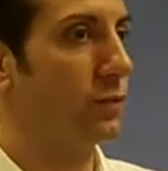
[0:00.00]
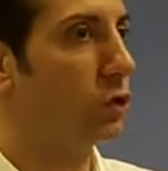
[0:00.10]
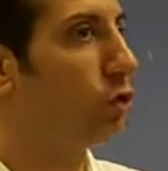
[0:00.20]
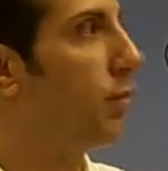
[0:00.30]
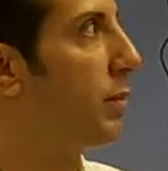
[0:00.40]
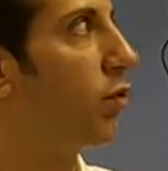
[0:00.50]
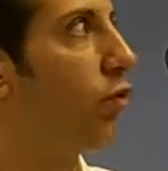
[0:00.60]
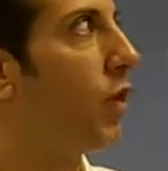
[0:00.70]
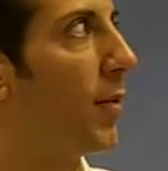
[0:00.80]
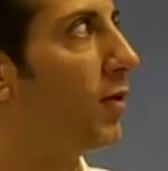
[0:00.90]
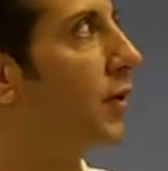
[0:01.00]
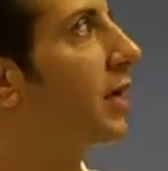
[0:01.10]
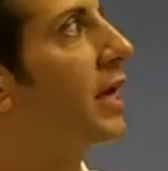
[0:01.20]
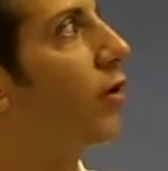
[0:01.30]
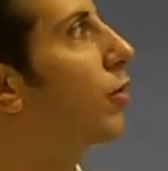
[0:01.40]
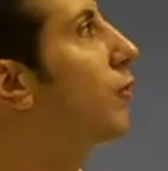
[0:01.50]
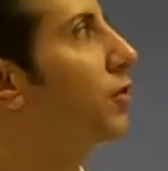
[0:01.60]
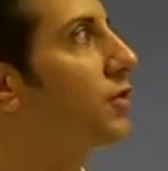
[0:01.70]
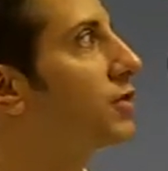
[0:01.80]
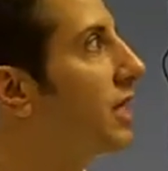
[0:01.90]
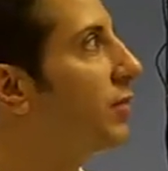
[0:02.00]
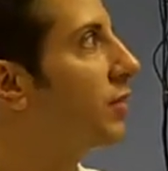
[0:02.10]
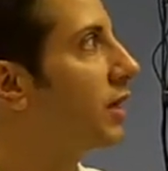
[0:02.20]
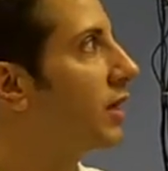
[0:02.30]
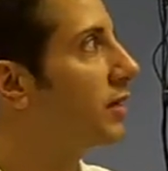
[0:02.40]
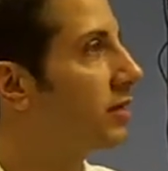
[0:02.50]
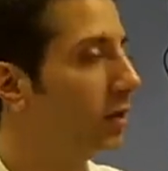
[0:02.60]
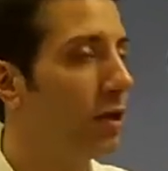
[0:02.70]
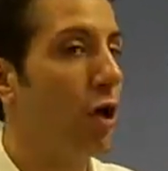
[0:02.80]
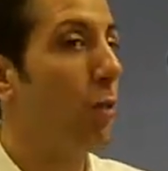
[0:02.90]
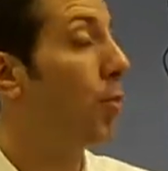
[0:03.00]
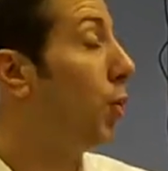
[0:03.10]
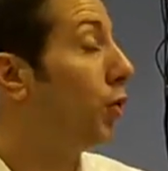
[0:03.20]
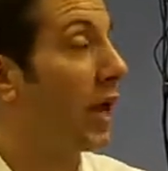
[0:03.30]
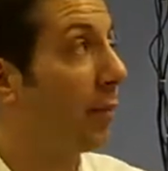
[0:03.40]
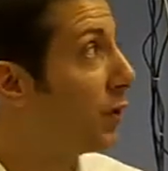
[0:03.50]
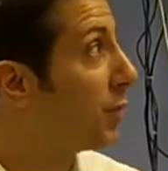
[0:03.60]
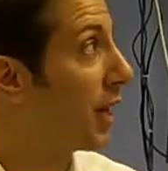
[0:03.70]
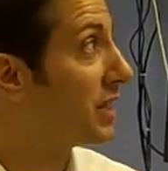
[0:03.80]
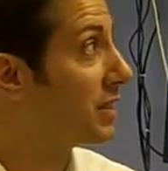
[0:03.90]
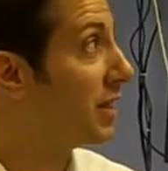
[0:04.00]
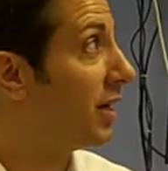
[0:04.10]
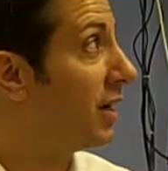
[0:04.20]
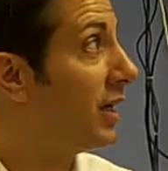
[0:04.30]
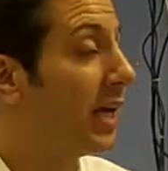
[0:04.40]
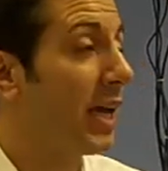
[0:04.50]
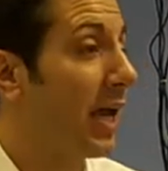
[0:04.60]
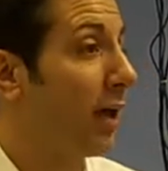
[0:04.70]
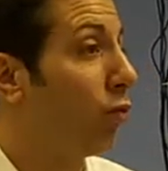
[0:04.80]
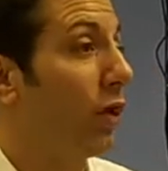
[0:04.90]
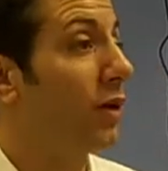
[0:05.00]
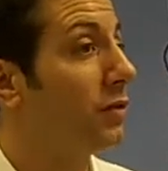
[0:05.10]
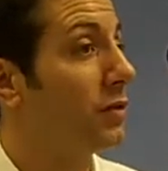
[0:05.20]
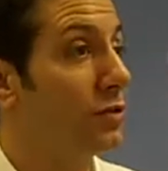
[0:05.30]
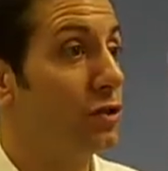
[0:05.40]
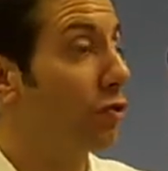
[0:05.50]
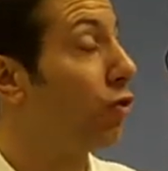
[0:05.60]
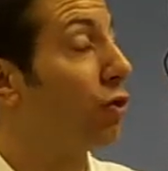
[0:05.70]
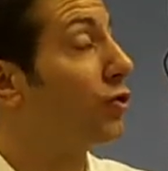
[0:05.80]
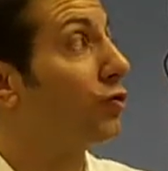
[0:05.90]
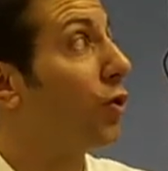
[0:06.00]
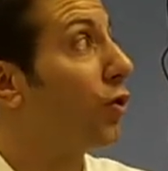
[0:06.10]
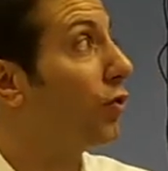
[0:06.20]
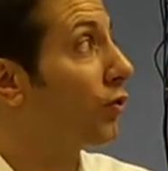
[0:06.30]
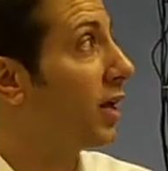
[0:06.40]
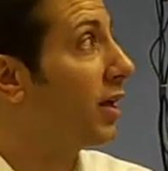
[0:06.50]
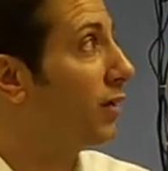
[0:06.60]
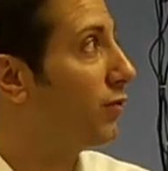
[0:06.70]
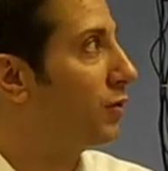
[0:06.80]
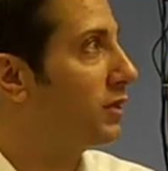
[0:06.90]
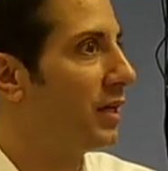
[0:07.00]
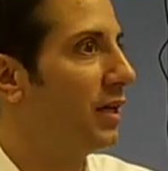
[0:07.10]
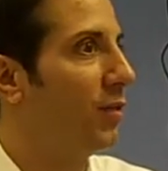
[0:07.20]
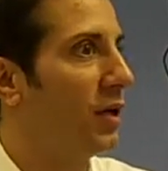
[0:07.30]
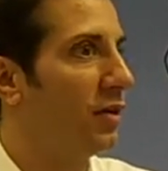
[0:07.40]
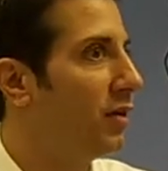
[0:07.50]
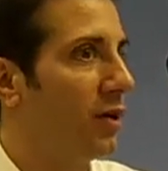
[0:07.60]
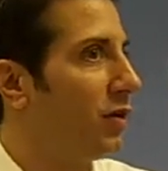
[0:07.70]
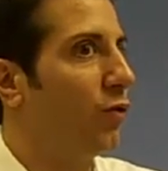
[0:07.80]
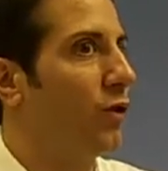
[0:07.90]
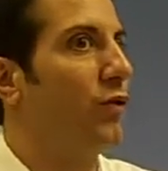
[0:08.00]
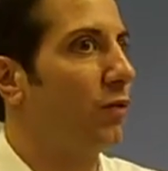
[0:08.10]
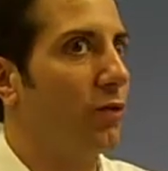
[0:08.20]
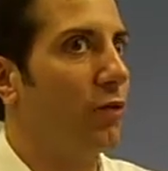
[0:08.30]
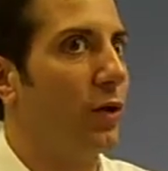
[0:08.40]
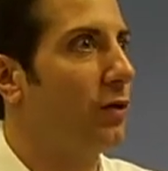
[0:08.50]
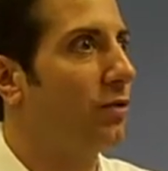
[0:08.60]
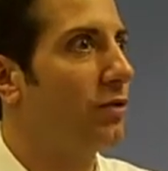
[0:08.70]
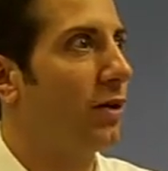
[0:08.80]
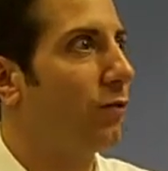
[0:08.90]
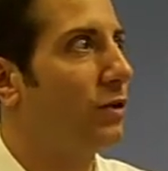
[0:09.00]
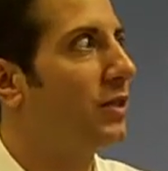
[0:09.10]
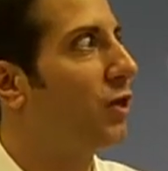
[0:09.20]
2 people who happen to be a carrier for the same thing both happen to pass it on, and we have zero control over that. If we did, I mean, we'd